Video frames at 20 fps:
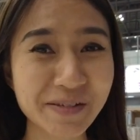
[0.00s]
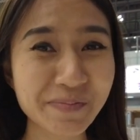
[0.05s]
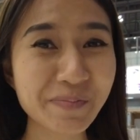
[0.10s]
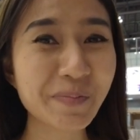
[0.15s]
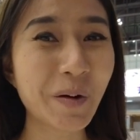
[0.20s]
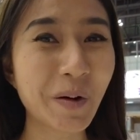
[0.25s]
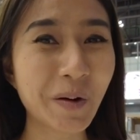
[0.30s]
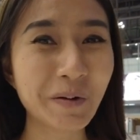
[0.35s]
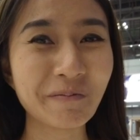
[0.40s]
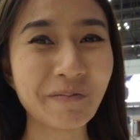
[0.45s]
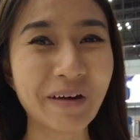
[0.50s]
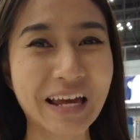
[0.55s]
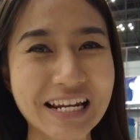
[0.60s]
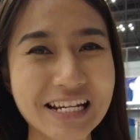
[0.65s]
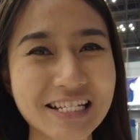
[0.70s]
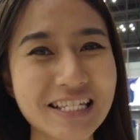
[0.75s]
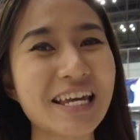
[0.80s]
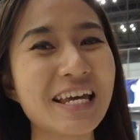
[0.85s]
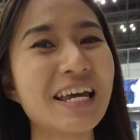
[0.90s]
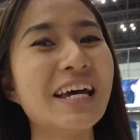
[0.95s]
the
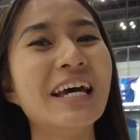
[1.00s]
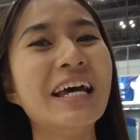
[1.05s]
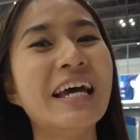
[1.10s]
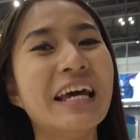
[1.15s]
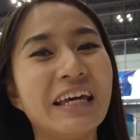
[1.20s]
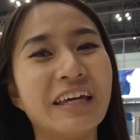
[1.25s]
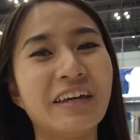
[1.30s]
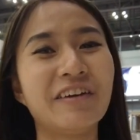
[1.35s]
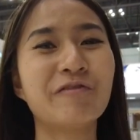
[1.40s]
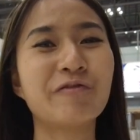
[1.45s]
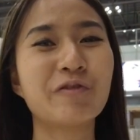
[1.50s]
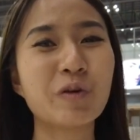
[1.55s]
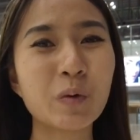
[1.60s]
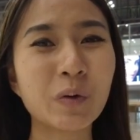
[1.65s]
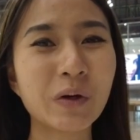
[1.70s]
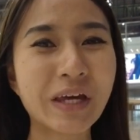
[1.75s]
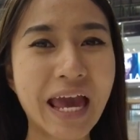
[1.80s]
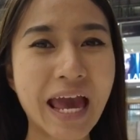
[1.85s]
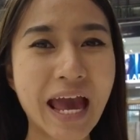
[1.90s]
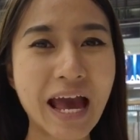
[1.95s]
moment if you
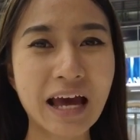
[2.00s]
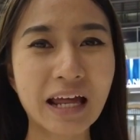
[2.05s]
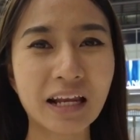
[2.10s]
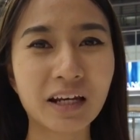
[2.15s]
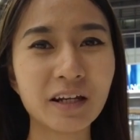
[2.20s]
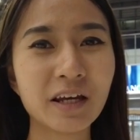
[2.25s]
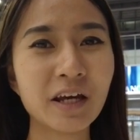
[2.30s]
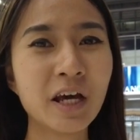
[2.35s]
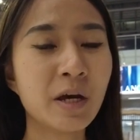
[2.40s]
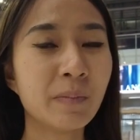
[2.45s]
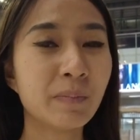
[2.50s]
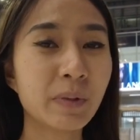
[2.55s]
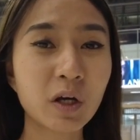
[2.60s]
can.